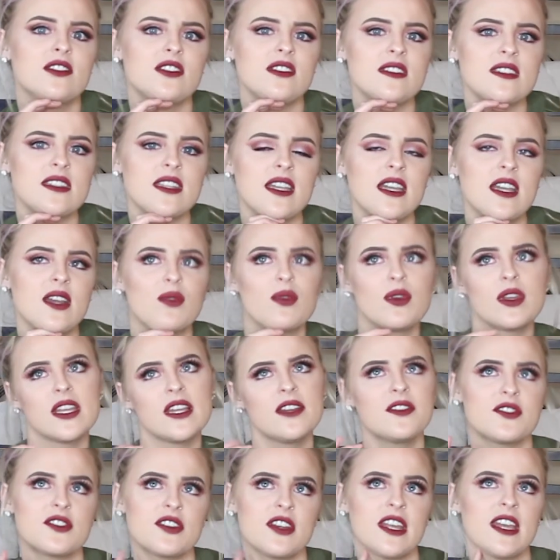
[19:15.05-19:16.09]
She's like, well,
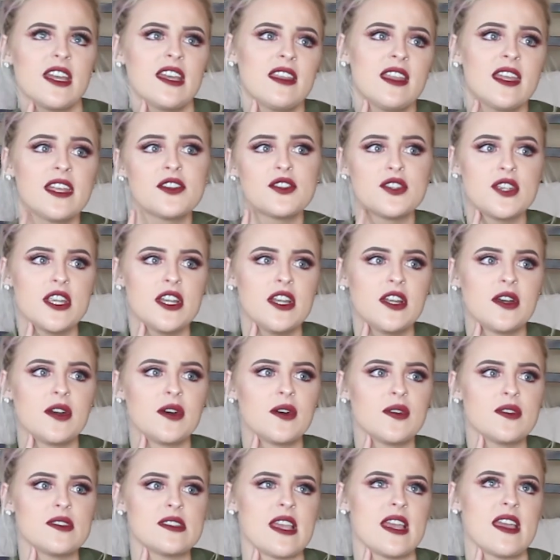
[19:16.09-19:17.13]
yesterday I had like
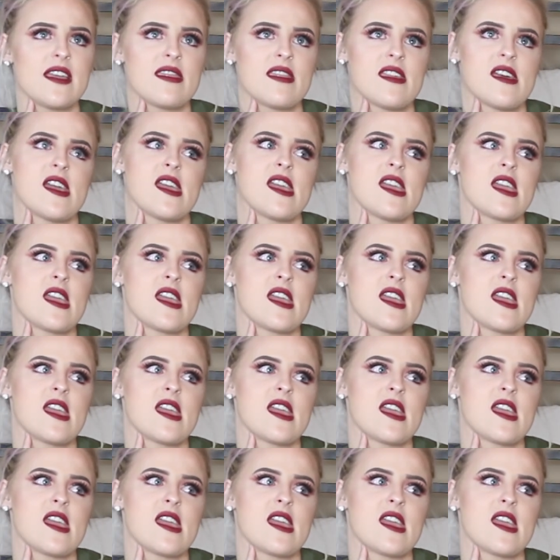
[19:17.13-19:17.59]
Cheetos and